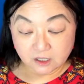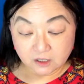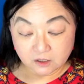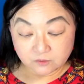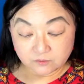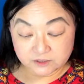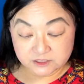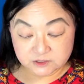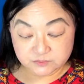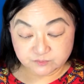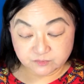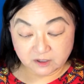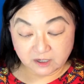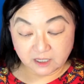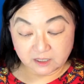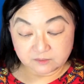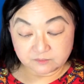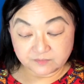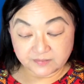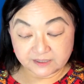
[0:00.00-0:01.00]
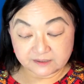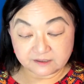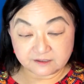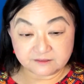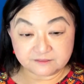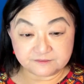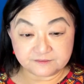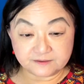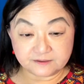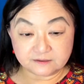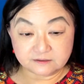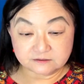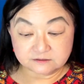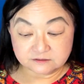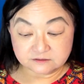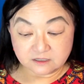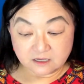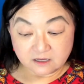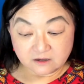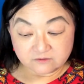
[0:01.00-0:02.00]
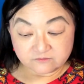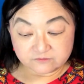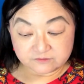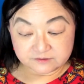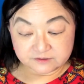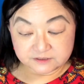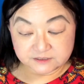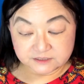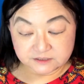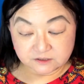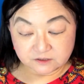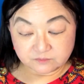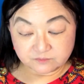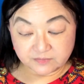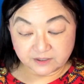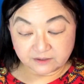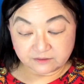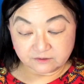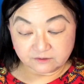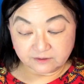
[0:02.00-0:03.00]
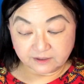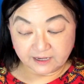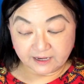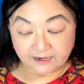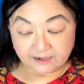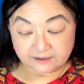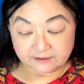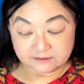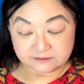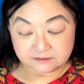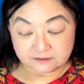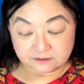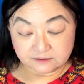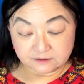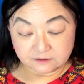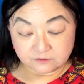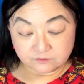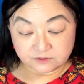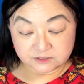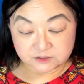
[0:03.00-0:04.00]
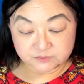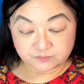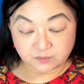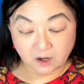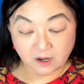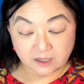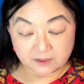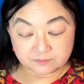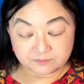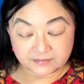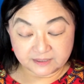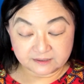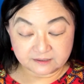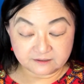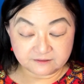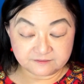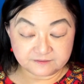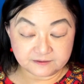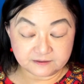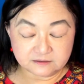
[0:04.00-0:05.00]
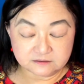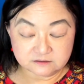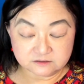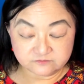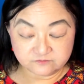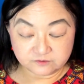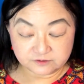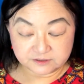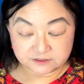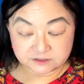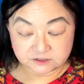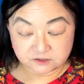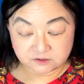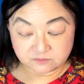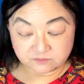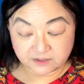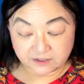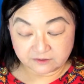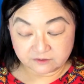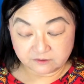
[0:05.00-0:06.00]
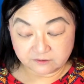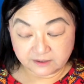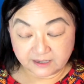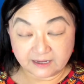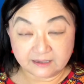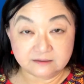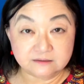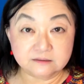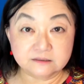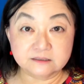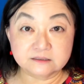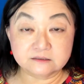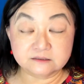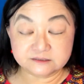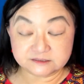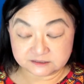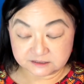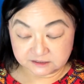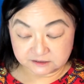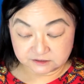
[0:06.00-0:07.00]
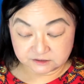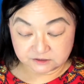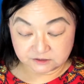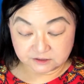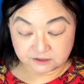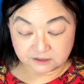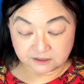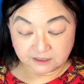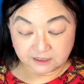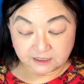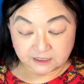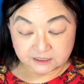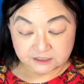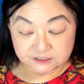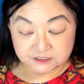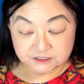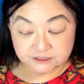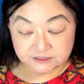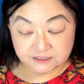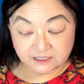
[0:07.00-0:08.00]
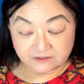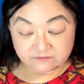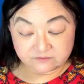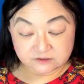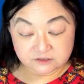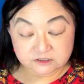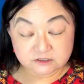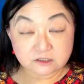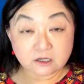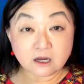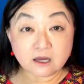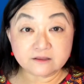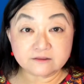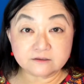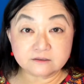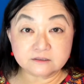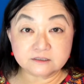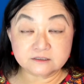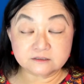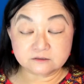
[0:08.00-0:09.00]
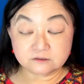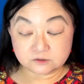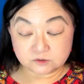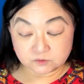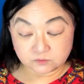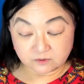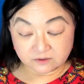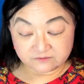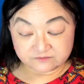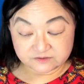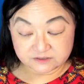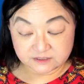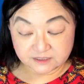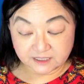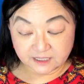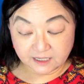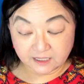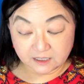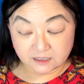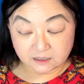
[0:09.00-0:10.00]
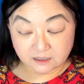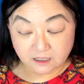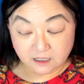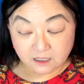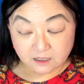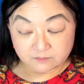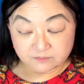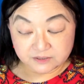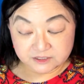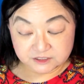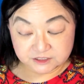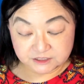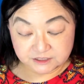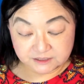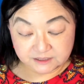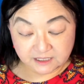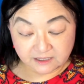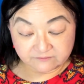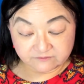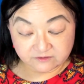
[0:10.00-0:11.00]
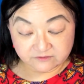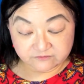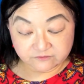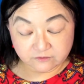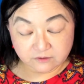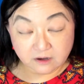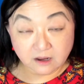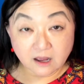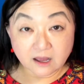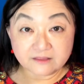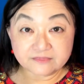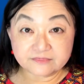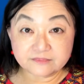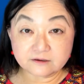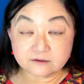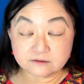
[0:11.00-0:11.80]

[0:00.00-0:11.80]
which brought many things for the dear mother and which bought many things for the dear mother and little sister. She never saw the little dwarfs again, but she never forgot their